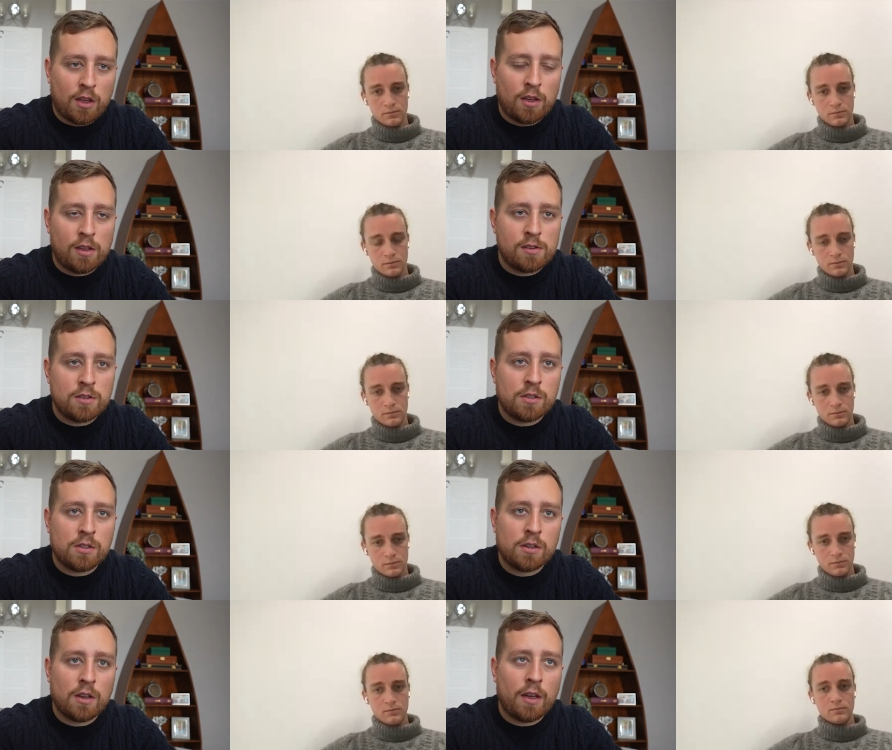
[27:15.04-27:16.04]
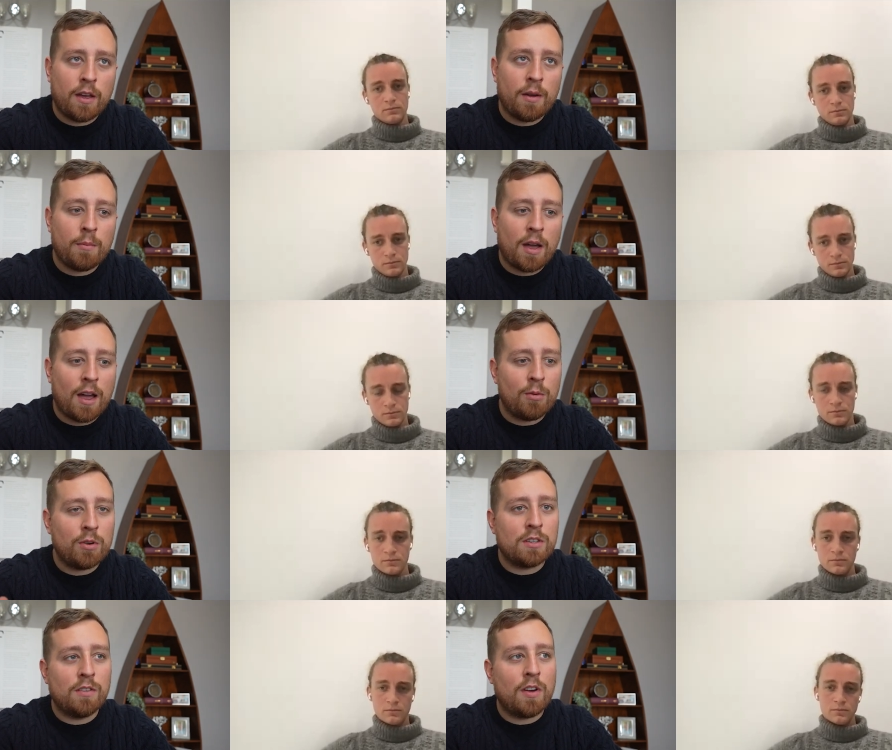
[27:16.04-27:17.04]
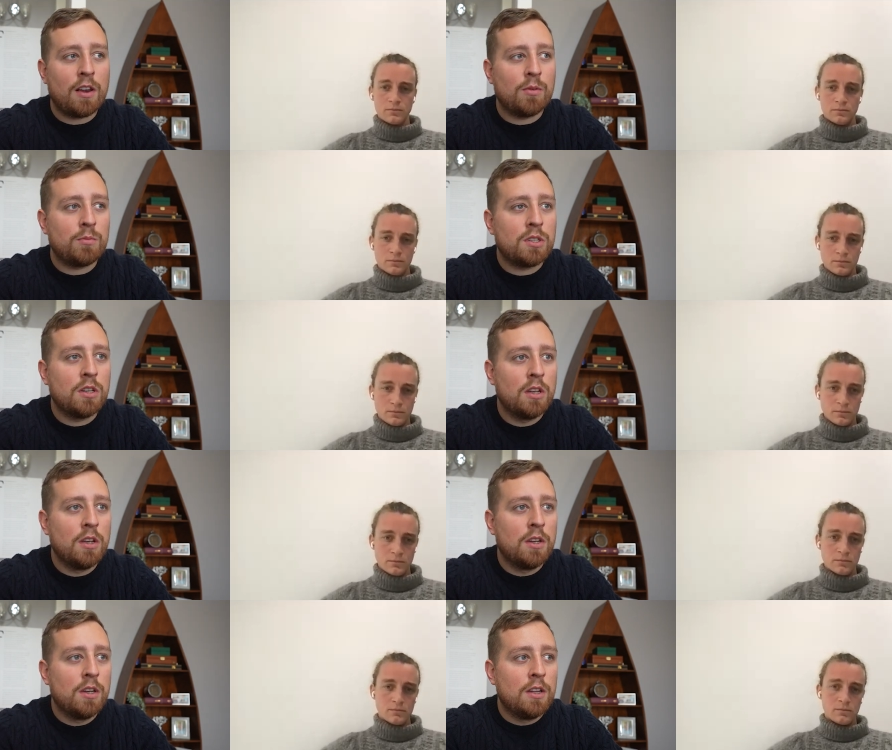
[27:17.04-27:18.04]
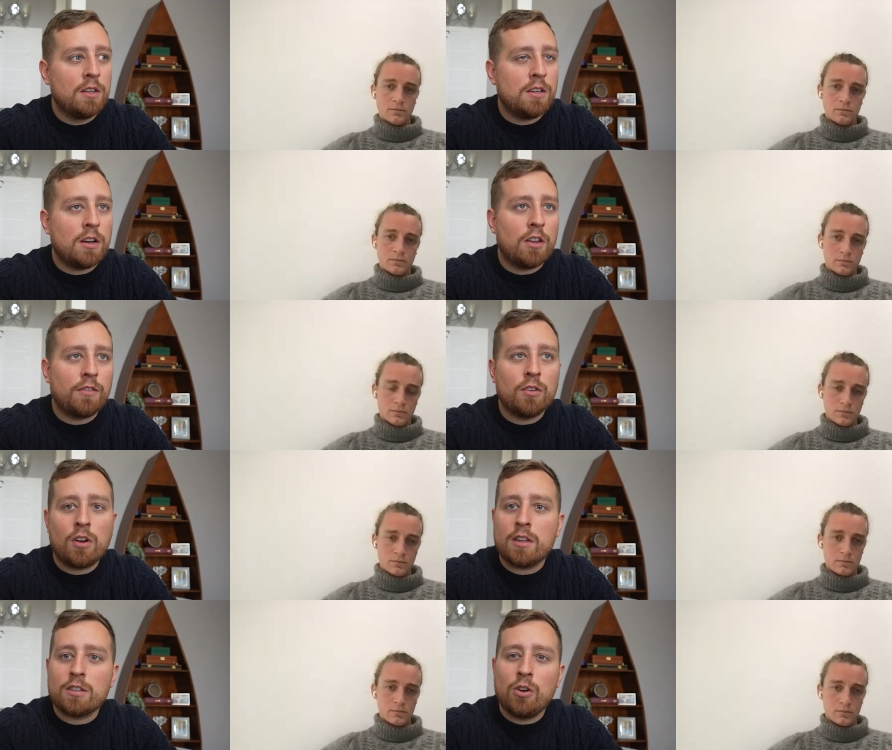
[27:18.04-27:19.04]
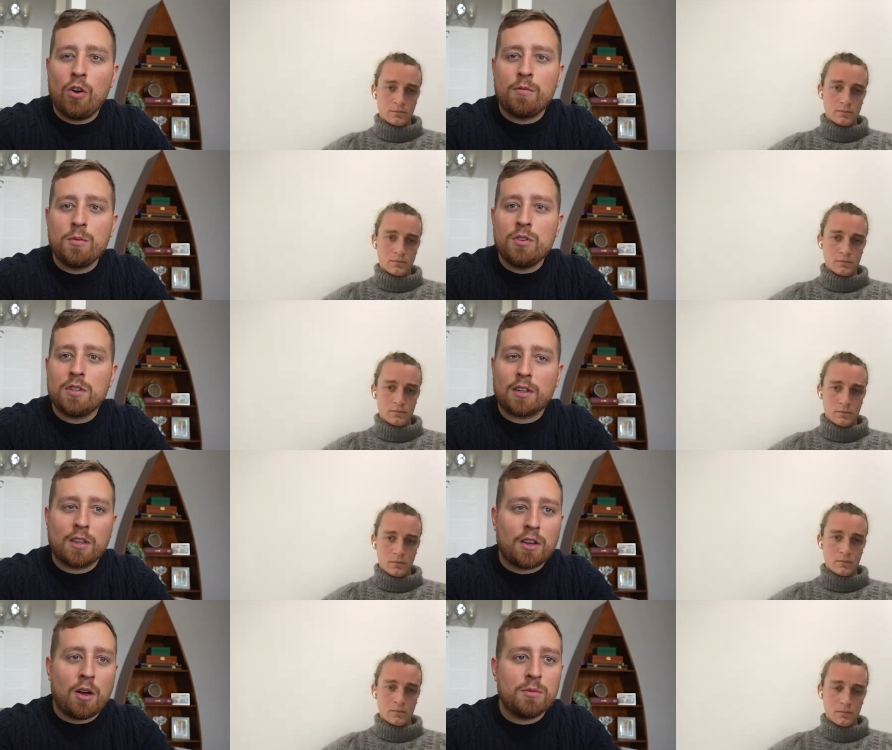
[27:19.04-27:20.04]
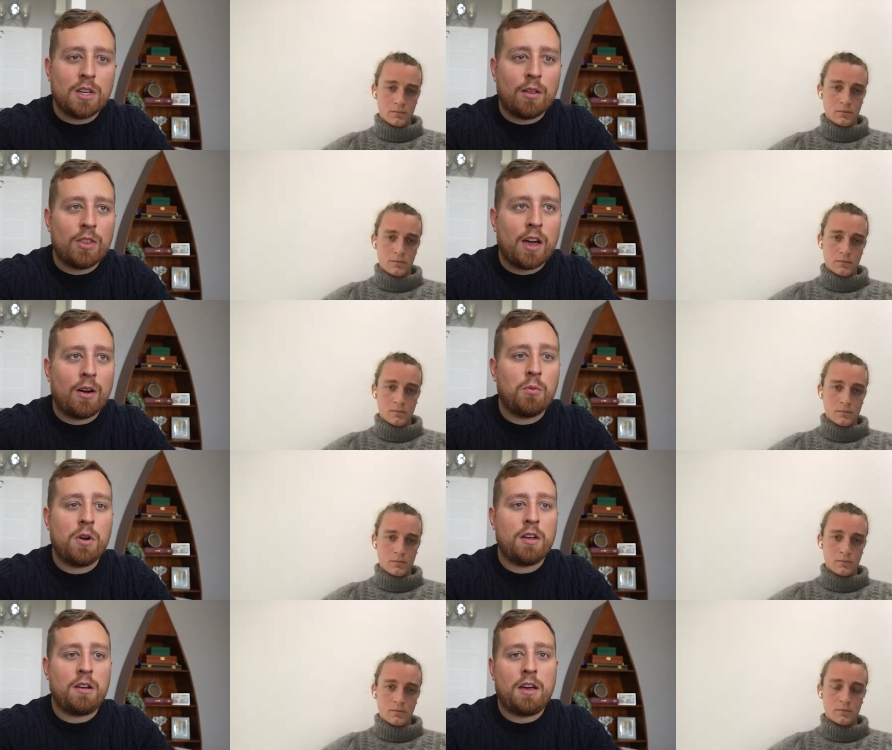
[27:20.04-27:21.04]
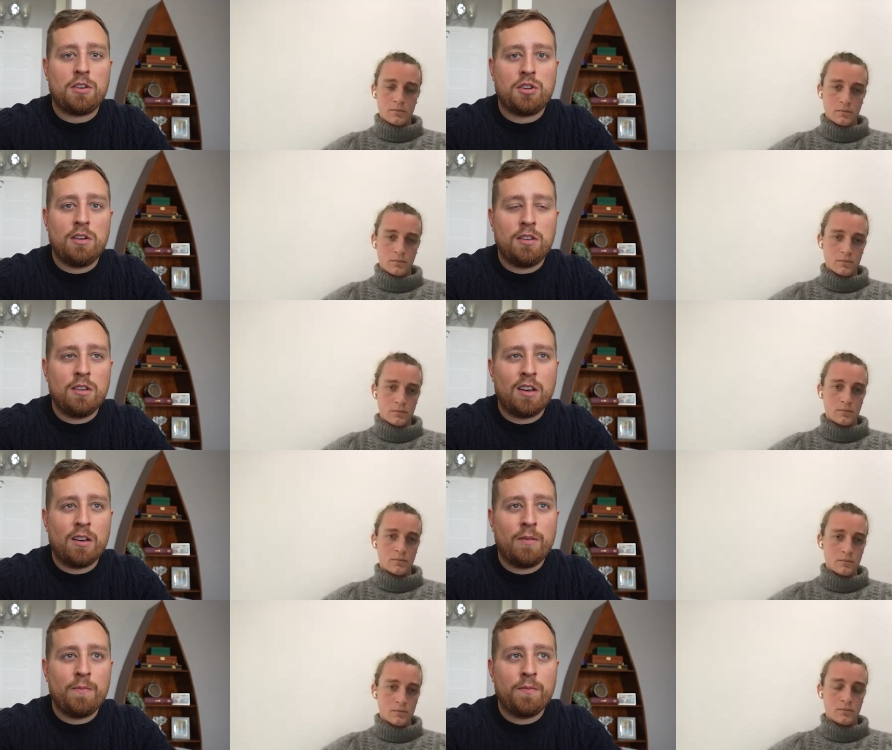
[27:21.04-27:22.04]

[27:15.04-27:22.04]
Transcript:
Speaker 1: and um, how it develops, there, I feel like there's a lot of music that comes out now where actually you go,